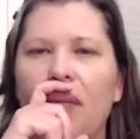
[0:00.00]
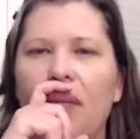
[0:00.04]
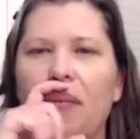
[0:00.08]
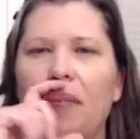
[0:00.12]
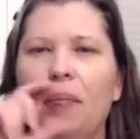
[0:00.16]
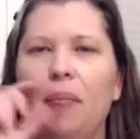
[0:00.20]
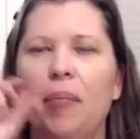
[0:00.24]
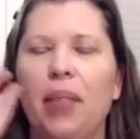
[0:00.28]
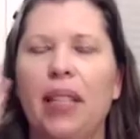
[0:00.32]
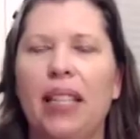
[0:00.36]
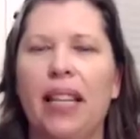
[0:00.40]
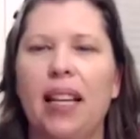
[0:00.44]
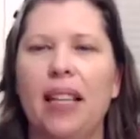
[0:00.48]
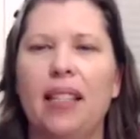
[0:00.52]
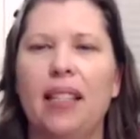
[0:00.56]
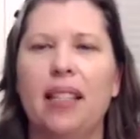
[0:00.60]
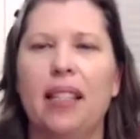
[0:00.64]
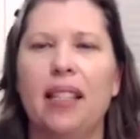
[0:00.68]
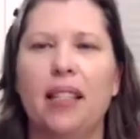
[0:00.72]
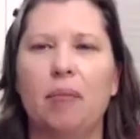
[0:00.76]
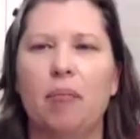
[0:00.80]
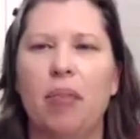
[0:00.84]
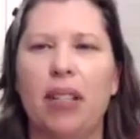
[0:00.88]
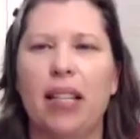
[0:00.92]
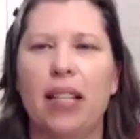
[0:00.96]
because
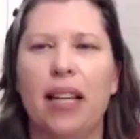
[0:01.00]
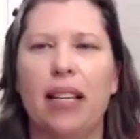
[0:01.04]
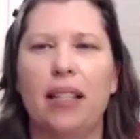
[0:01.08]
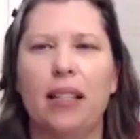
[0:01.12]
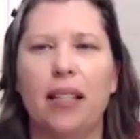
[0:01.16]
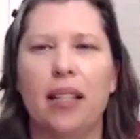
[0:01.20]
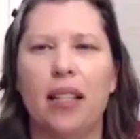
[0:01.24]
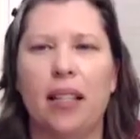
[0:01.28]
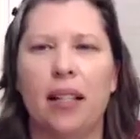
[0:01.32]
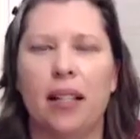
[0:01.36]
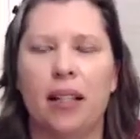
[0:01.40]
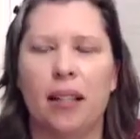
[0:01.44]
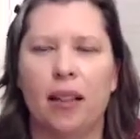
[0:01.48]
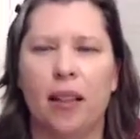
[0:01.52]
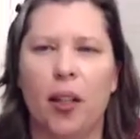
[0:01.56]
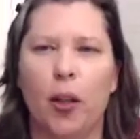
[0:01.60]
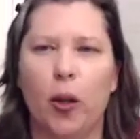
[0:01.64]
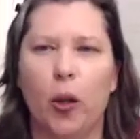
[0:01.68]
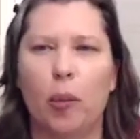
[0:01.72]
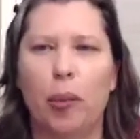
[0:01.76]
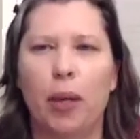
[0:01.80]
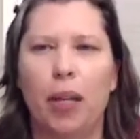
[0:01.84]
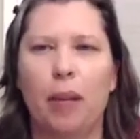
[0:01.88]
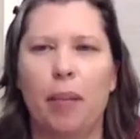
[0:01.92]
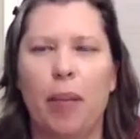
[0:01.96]
there will
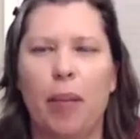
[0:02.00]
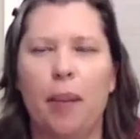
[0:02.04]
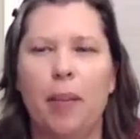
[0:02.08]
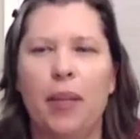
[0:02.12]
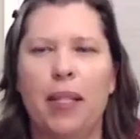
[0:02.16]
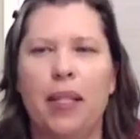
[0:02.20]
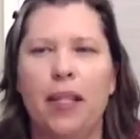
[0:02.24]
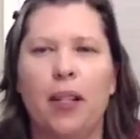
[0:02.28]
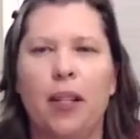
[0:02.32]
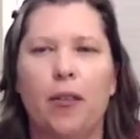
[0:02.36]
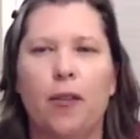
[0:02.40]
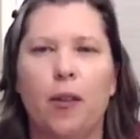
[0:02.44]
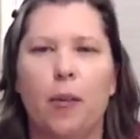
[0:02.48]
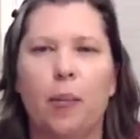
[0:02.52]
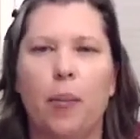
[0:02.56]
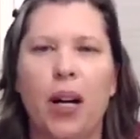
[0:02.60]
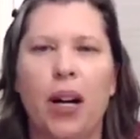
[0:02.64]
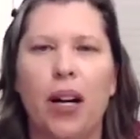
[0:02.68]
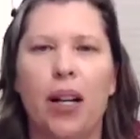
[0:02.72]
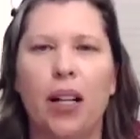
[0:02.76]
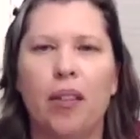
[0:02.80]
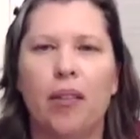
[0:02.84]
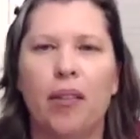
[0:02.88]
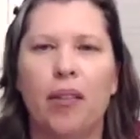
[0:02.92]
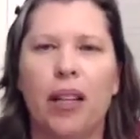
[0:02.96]
be a babysitter for
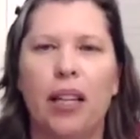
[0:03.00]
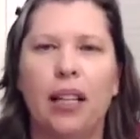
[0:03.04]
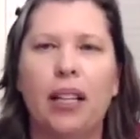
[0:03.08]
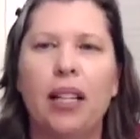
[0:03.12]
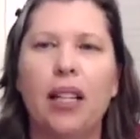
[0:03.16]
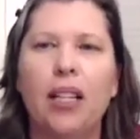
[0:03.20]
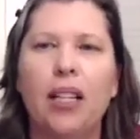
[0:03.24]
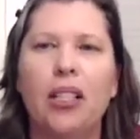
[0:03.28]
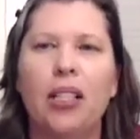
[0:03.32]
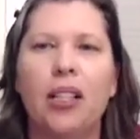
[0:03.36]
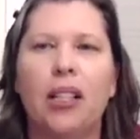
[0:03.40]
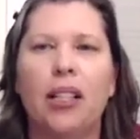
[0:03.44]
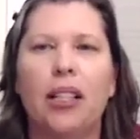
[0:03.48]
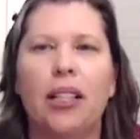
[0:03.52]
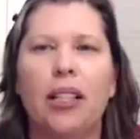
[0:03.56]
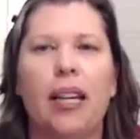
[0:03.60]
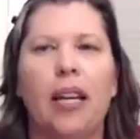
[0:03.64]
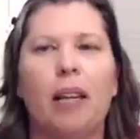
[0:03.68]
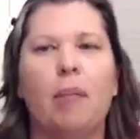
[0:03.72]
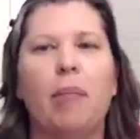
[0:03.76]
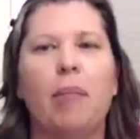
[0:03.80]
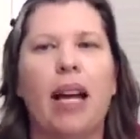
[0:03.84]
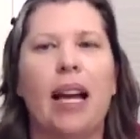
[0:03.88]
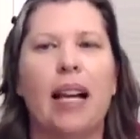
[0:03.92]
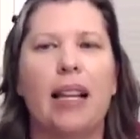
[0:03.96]
part of it, she's going to
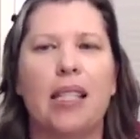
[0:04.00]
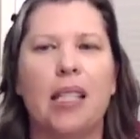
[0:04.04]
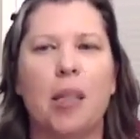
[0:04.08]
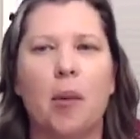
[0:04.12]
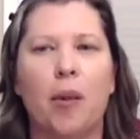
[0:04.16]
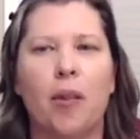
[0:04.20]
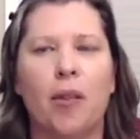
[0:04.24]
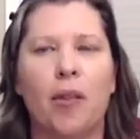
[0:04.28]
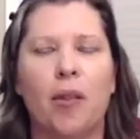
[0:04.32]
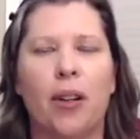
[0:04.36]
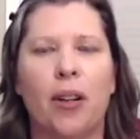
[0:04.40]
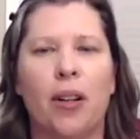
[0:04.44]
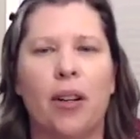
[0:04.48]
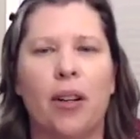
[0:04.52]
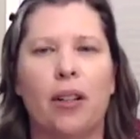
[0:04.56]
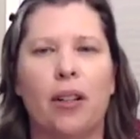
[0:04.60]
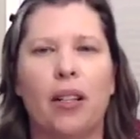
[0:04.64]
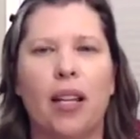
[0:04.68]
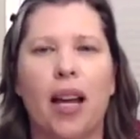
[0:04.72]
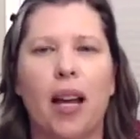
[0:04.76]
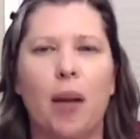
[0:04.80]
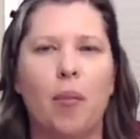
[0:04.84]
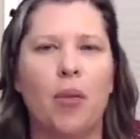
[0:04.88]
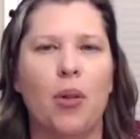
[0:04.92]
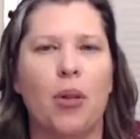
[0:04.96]
get back some of her
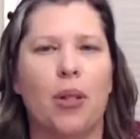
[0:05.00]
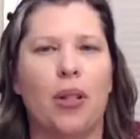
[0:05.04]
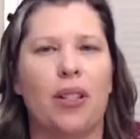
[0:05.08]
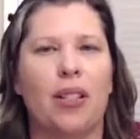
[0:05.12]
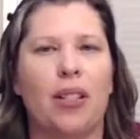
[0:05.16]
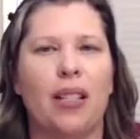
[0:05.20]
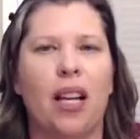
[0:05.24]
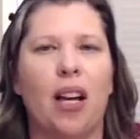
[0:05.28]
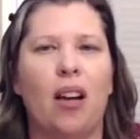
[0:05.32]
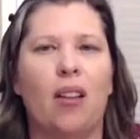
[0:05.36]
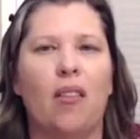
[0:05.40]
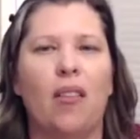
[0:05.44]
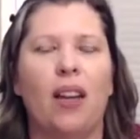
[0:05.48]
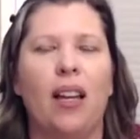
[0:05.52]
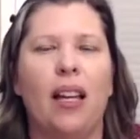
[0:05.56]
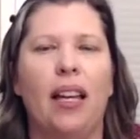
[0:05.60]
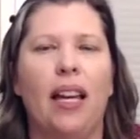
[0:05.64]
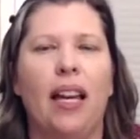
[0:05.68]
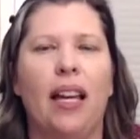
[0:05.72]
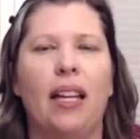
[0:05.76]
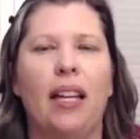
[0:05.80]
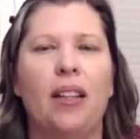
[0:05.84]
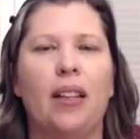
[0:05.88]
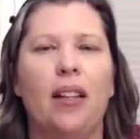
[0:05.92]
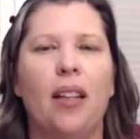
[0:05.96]
time to herself.
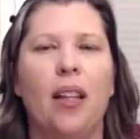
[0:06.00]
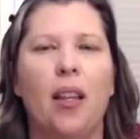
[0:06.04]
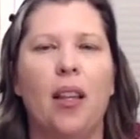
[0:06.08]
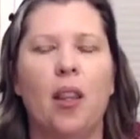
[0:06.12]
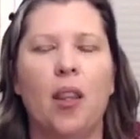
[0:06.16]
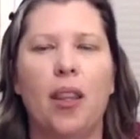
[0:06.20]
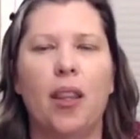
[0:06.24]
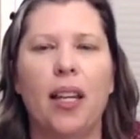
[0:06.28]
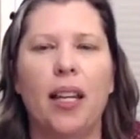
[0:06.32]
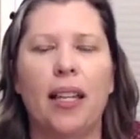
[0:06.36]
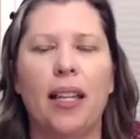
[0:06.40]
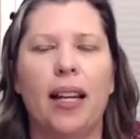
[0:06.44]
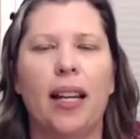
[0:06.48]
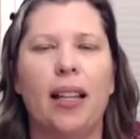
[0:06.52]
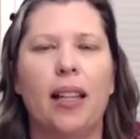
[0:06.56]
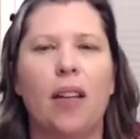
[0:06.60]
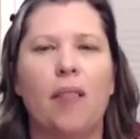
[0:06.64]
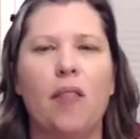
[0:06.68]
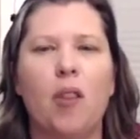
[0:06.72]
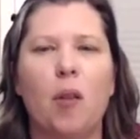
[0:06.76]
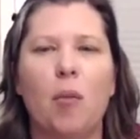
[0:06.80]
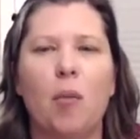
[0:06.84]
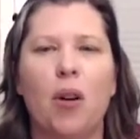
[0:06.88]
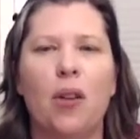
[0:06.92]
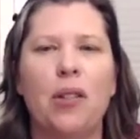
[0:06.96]
And the thing that I love
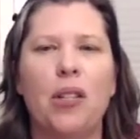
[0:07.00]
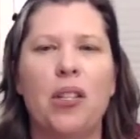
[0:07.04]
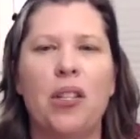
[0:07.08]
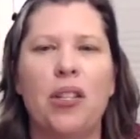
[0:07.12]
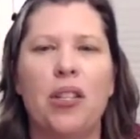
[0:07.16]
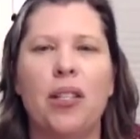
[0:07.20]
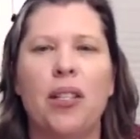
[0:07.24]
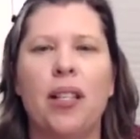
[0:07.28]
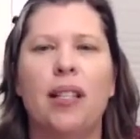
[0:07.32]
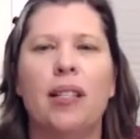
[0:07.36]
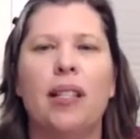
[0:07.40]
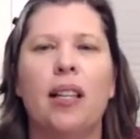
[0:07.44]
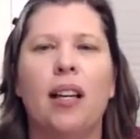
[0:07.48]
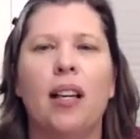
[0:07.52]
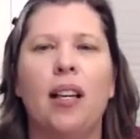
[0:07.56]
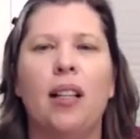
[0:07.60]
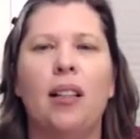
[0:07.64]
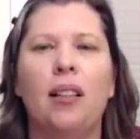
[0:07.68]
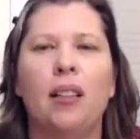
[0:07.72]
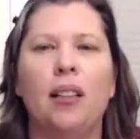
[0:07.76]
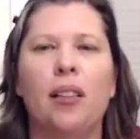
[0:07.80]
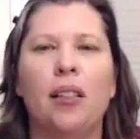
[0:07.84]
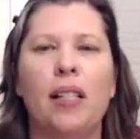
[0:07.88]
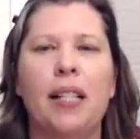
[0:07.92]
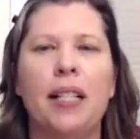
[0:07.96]
the most is she says,
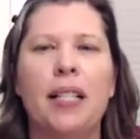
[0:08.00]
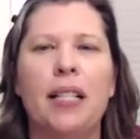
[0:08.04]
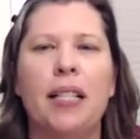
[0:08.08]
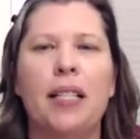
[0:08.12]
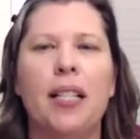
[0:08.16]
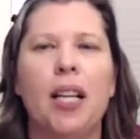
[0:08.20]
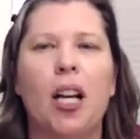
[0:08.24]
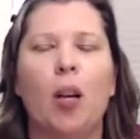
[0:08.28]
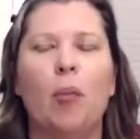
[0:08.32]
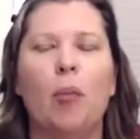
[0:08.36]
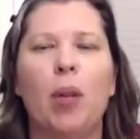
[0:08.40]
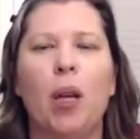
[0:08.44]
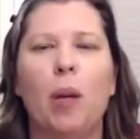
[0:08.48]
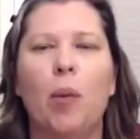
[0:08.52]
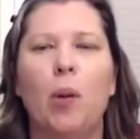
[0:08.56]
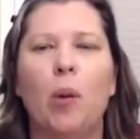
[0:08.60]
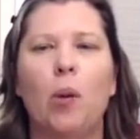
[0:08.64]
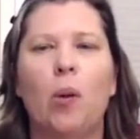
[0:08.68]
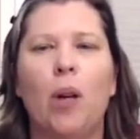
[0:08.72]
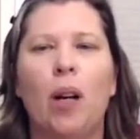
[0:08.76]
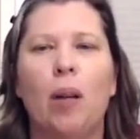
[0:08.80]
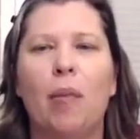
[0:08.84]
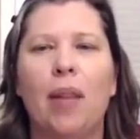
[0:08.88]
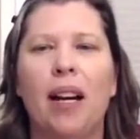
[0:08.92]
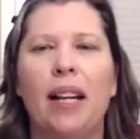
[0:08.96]
learning to tell people
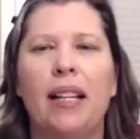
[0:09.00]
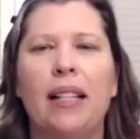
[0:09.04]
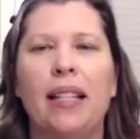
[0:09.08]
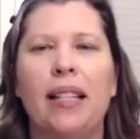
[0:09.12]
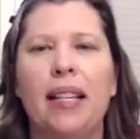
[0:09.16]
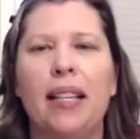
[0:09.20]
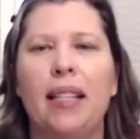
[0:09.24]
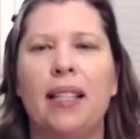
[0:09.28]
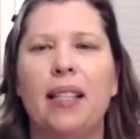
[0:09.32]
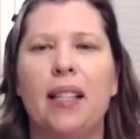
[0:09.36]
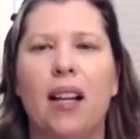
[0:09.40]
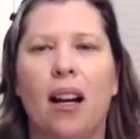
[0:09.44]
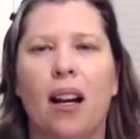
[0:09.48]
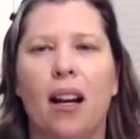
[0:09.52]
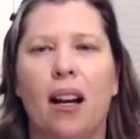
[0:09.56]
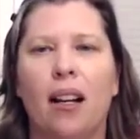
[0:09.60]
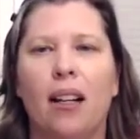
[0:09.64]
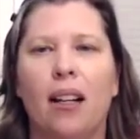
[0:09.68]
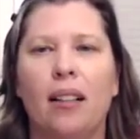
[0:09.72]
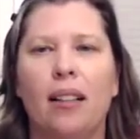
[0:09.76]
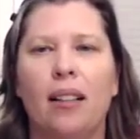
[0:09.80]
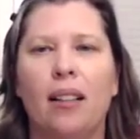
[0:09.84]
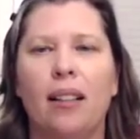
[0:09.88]
what my needs are